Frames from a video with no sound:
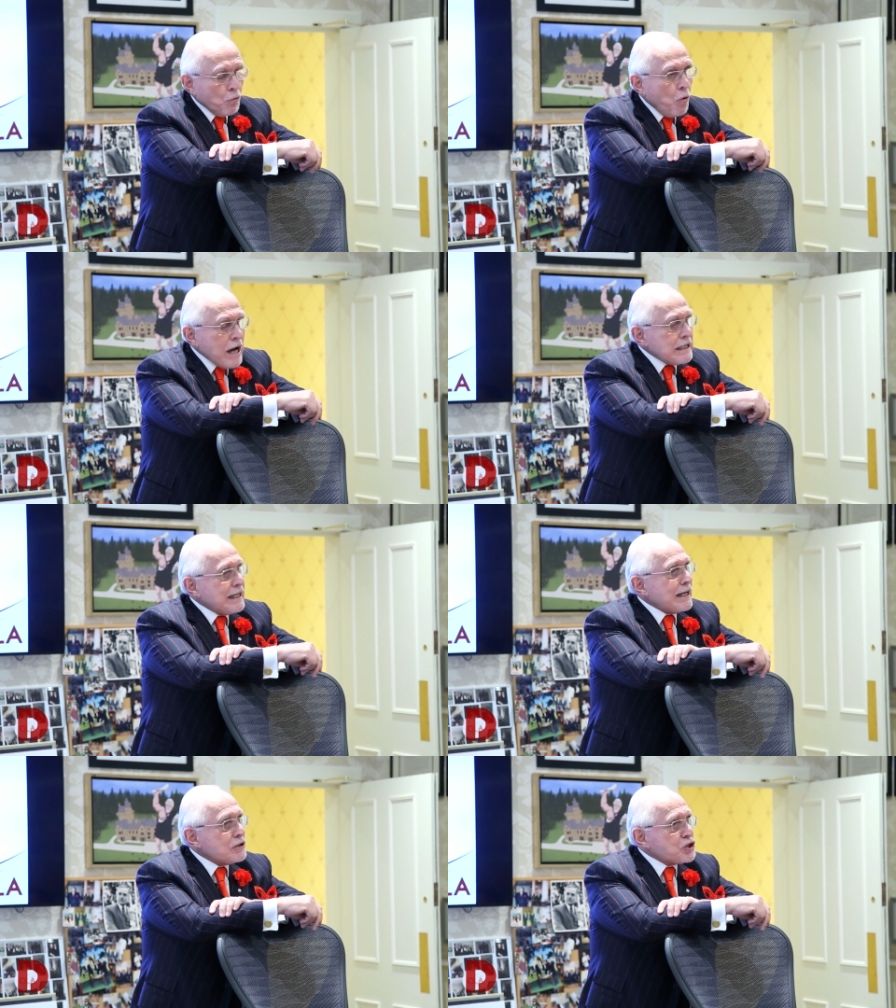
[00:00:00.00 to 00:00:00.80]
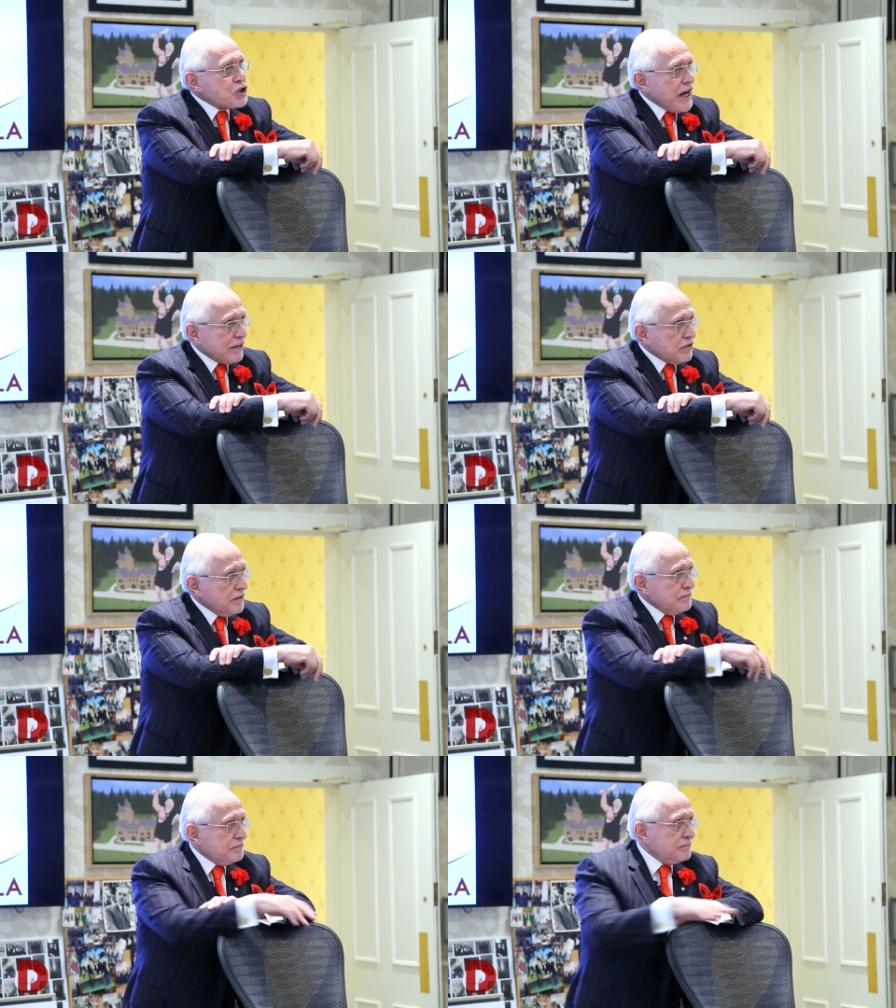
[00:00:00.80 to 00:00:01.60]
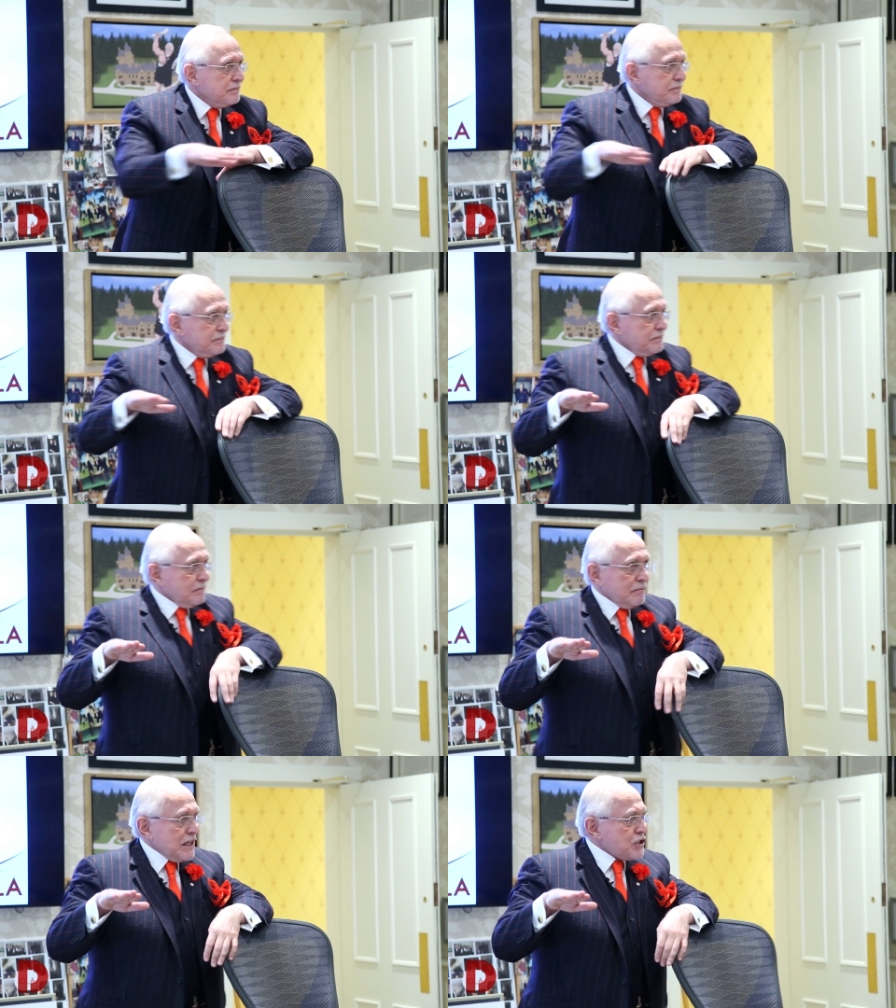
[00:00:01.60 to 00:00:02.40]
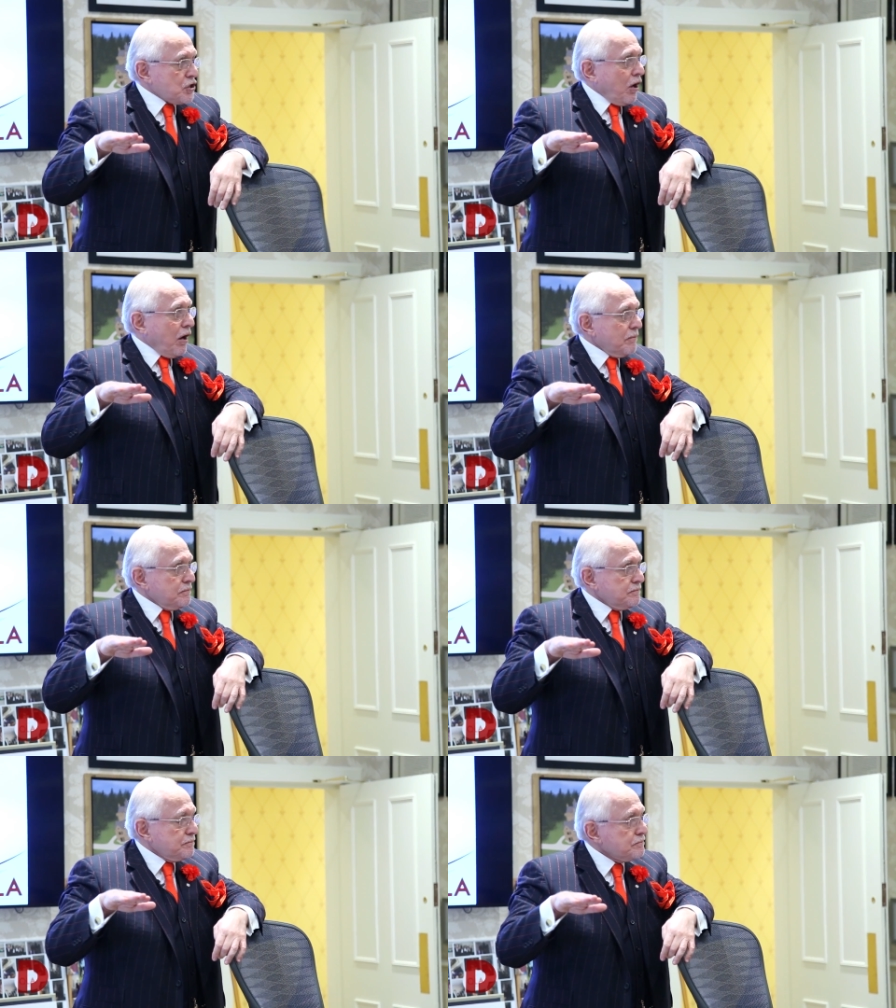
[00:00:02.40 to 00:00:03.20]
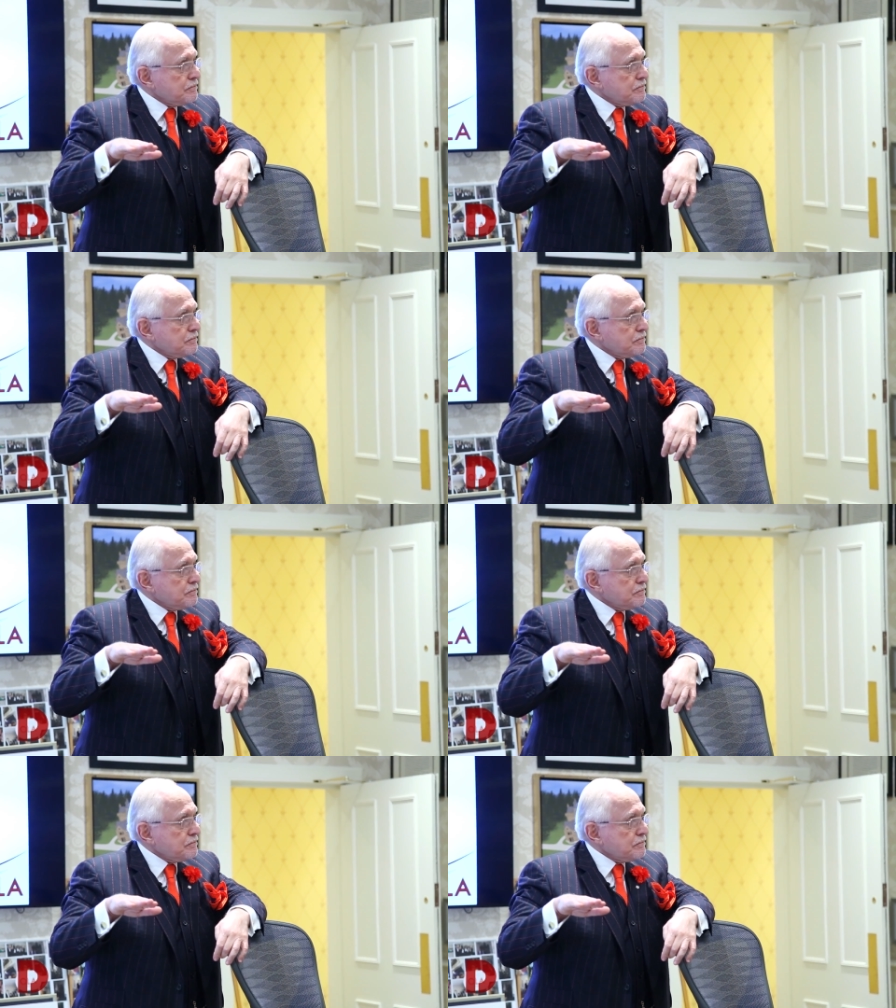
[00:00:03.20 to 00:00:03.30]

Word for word: One little shit, this tall.